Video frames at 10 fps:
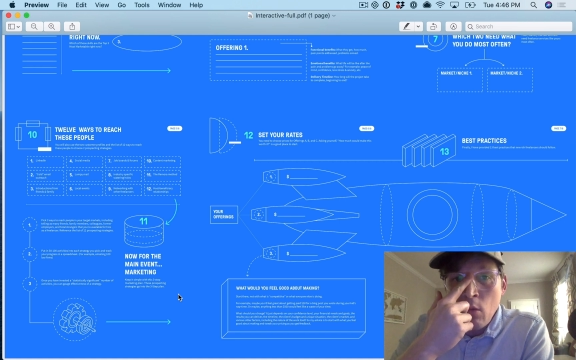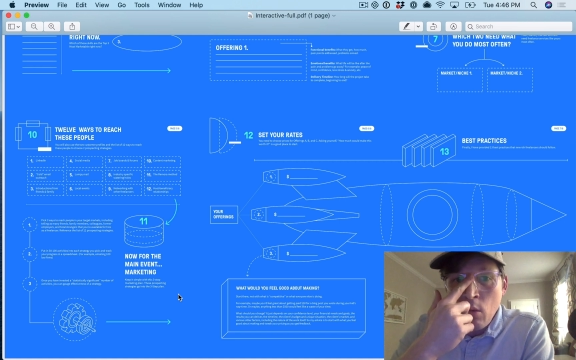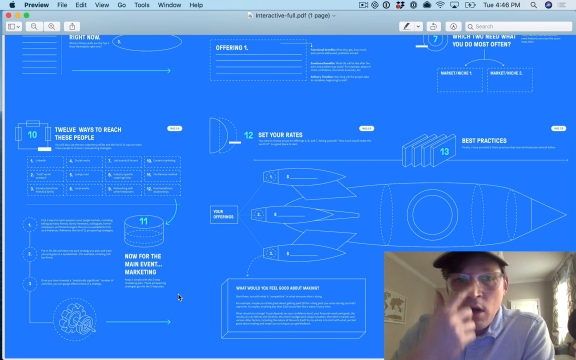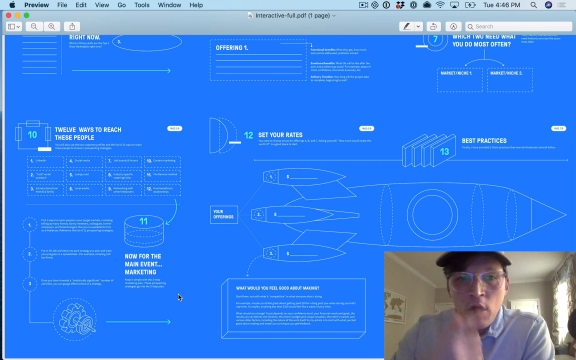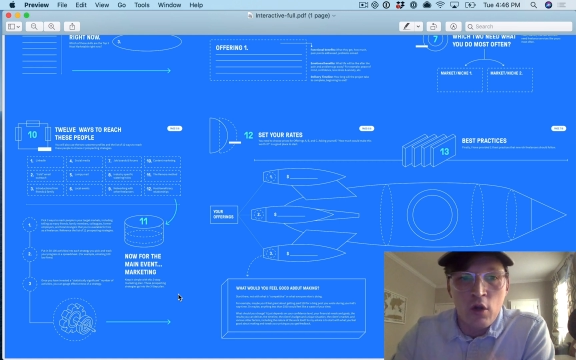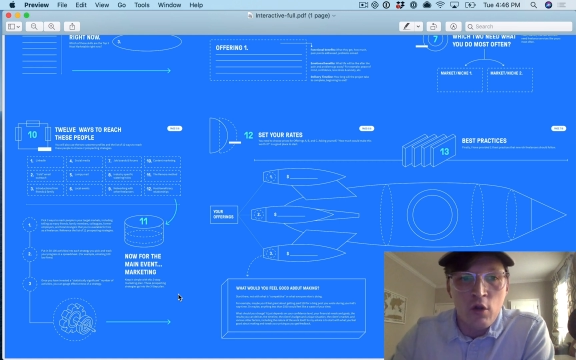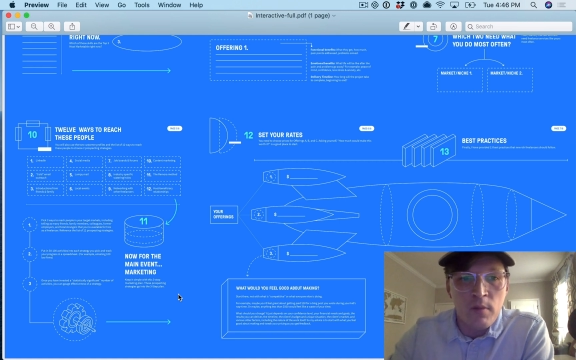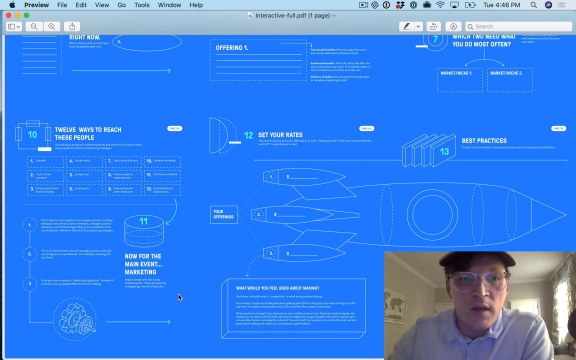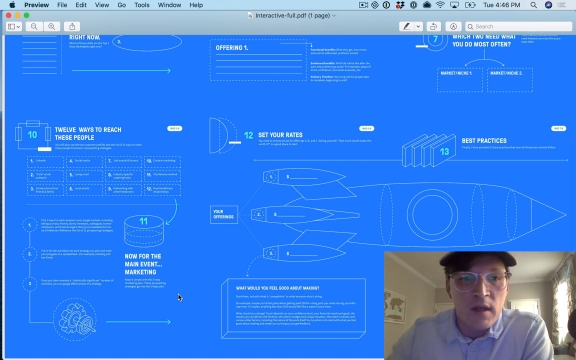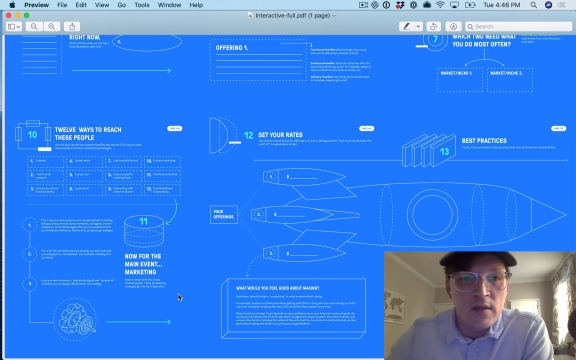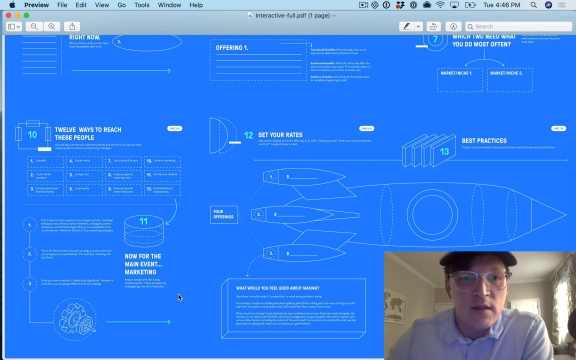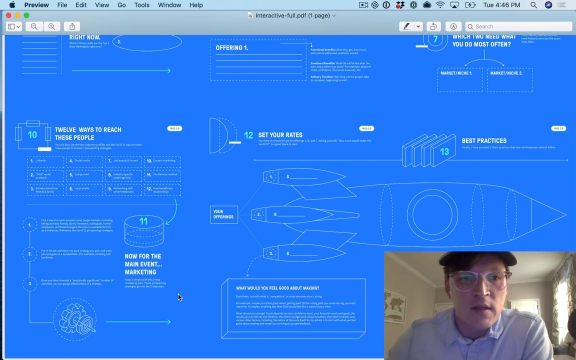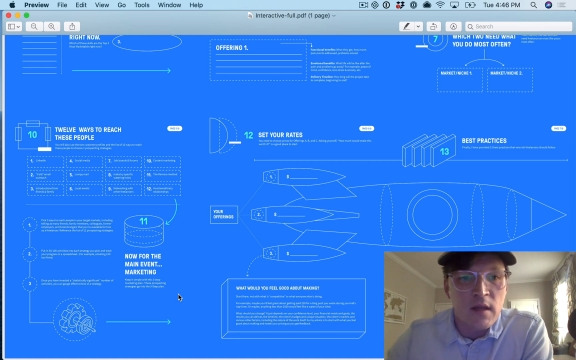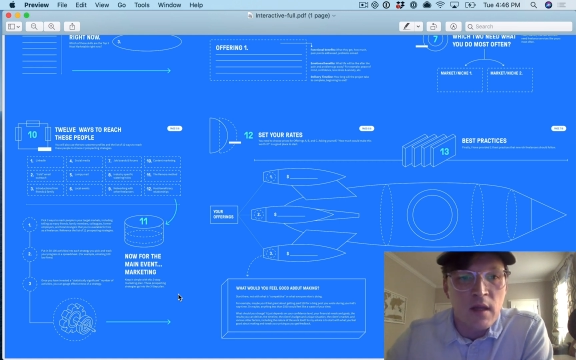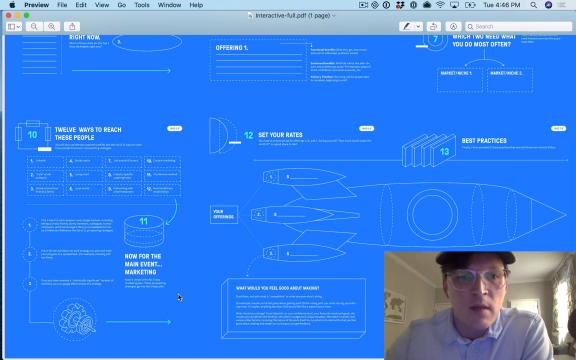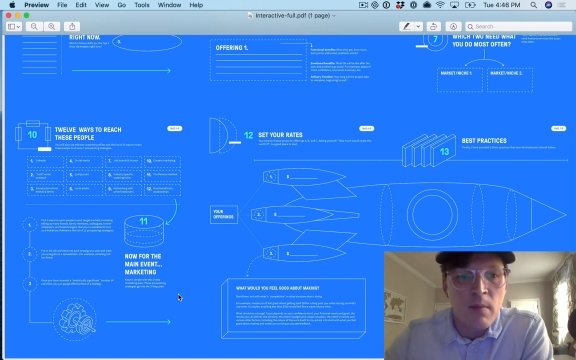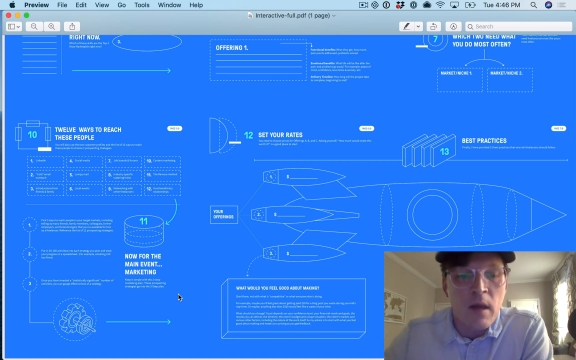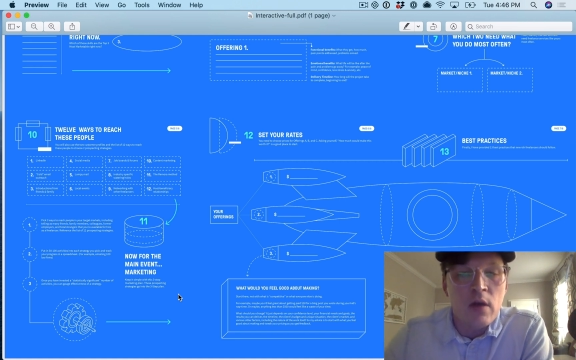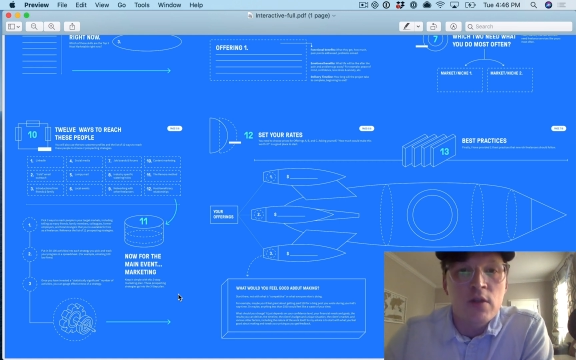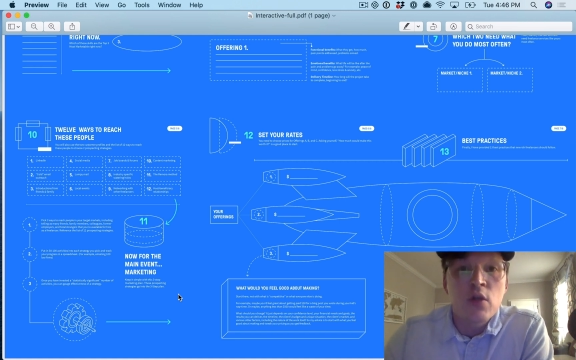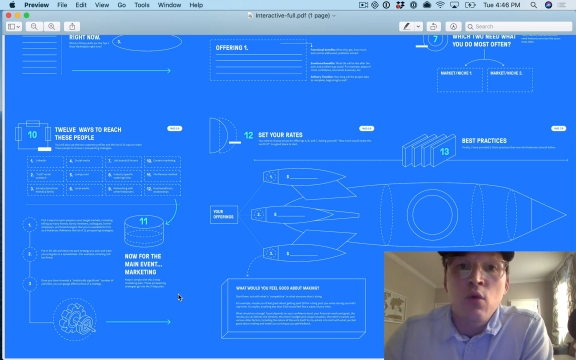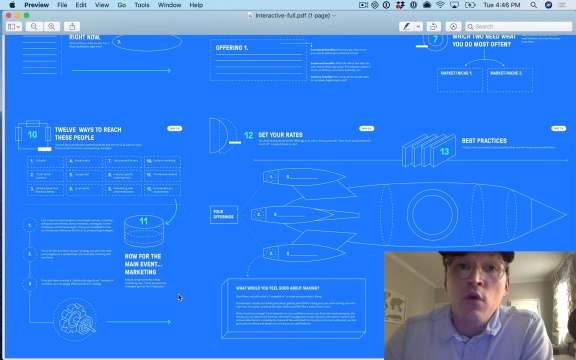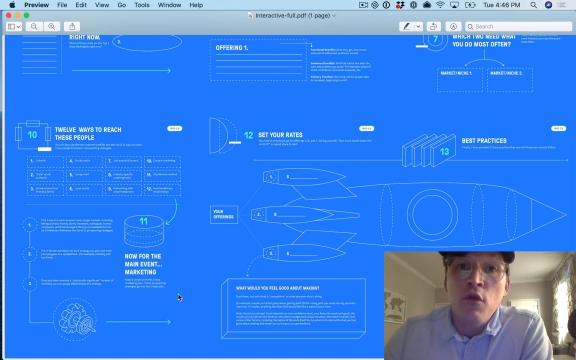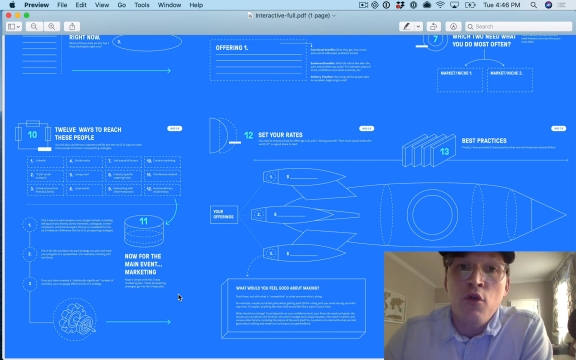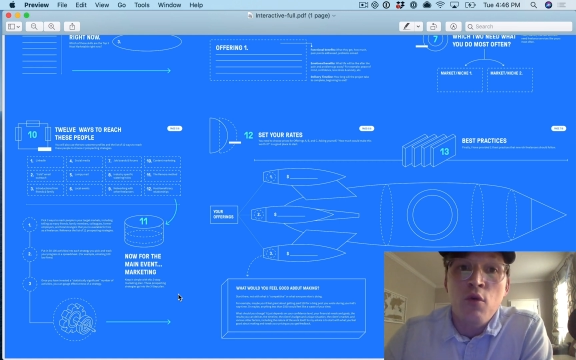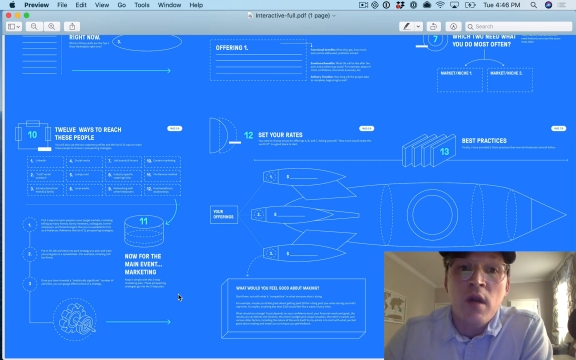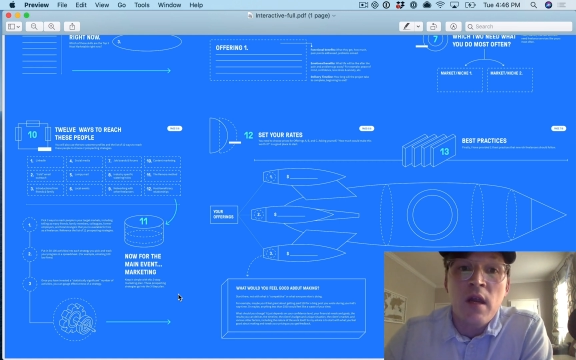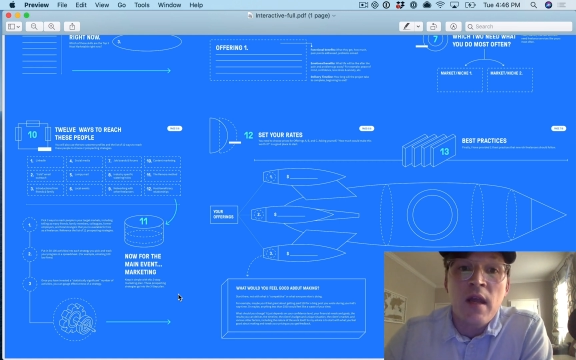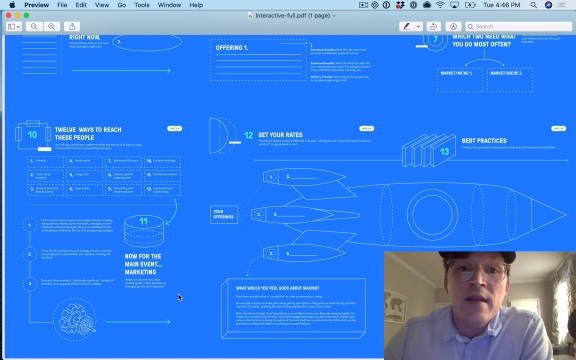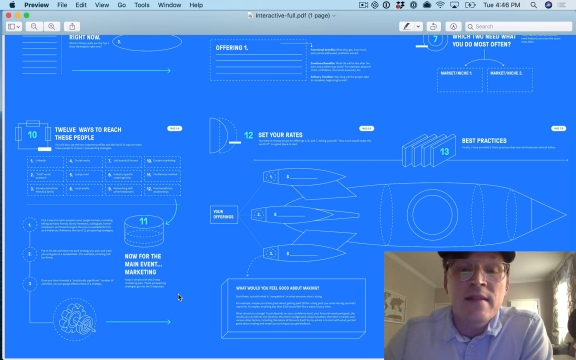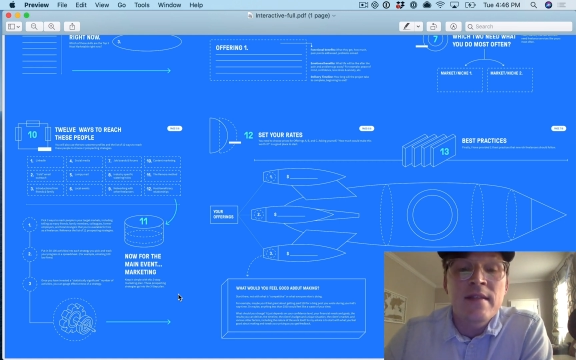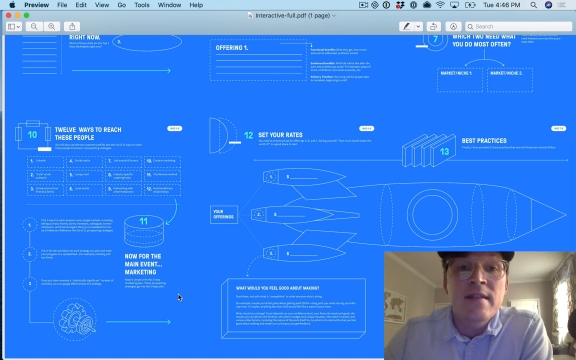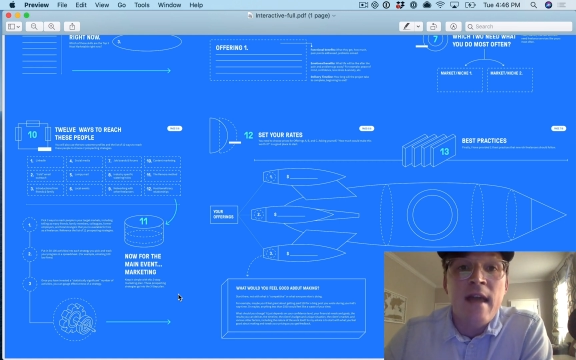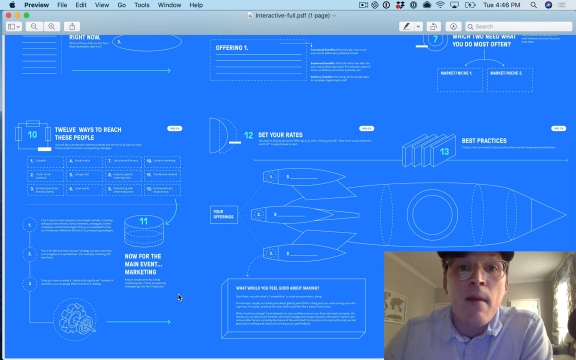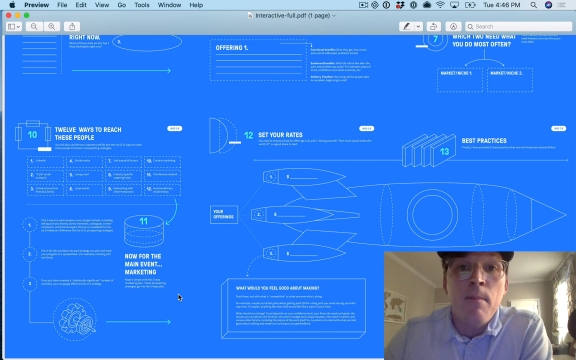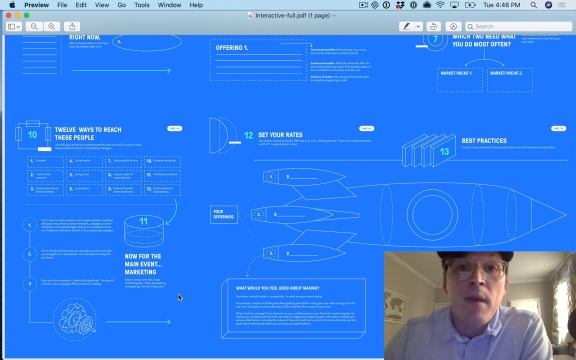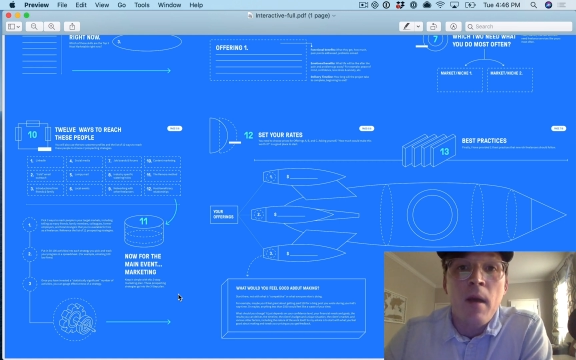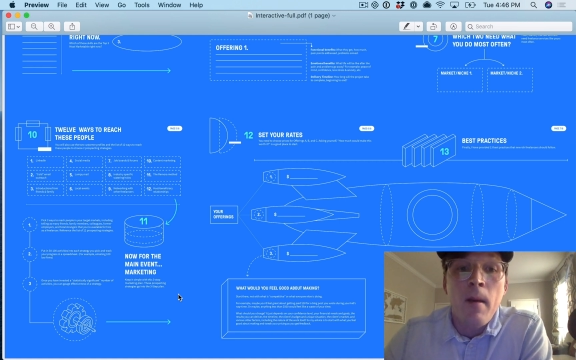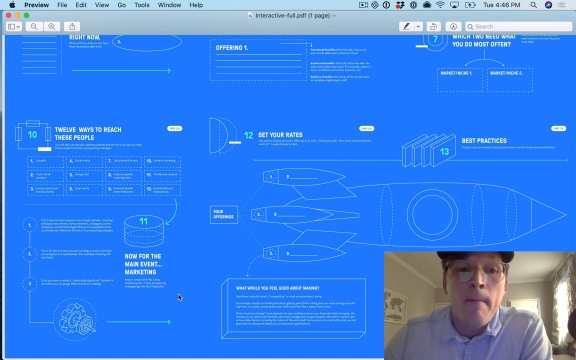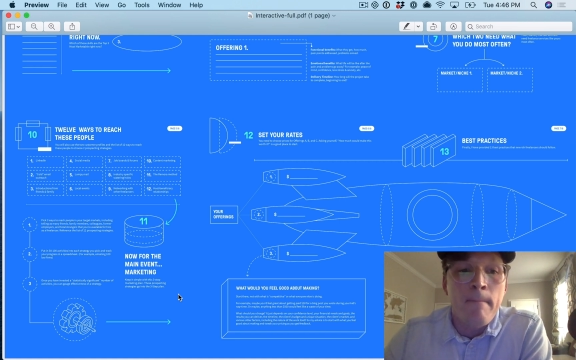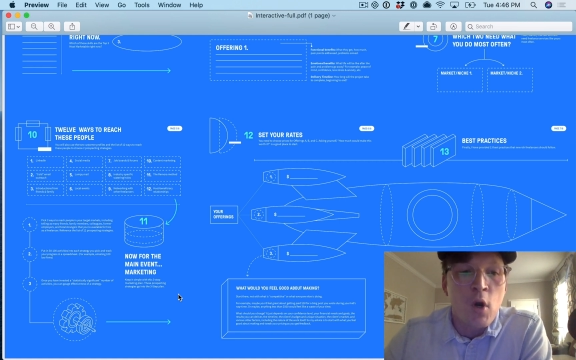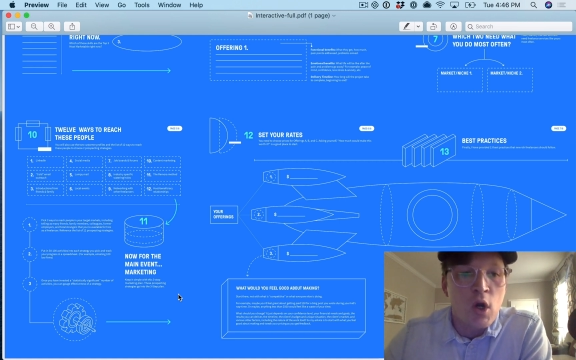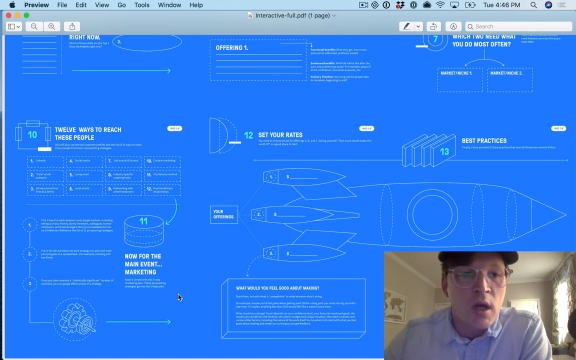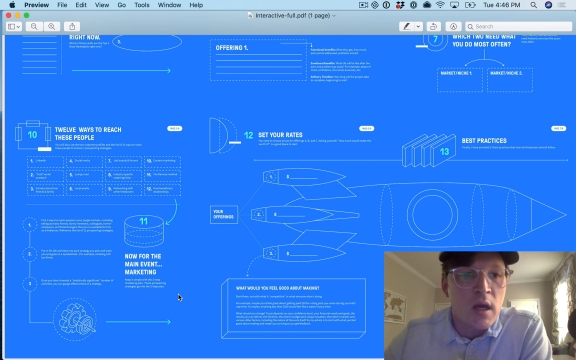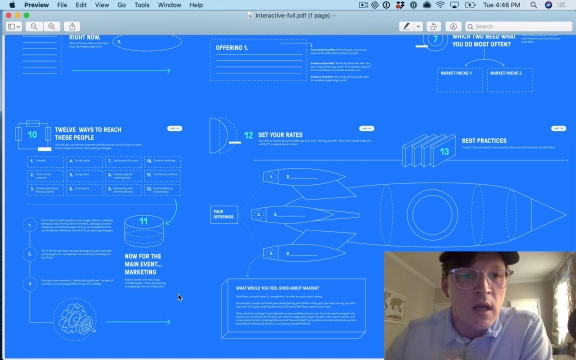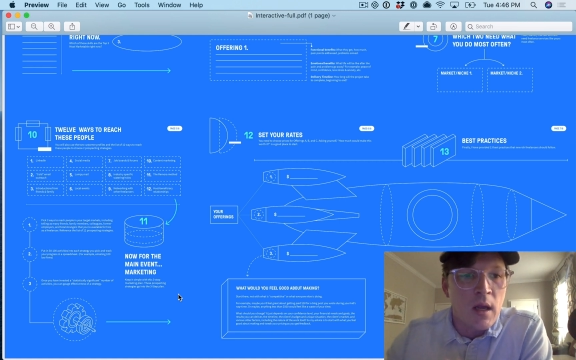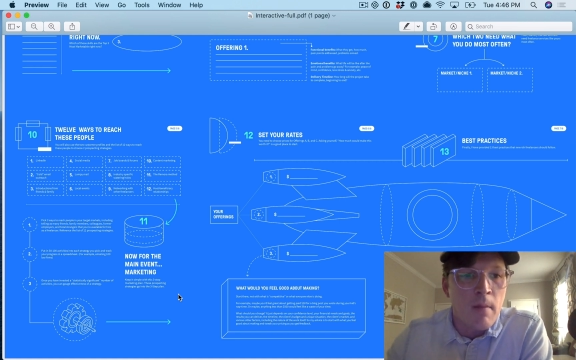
where you begin to think about your 3-step marketing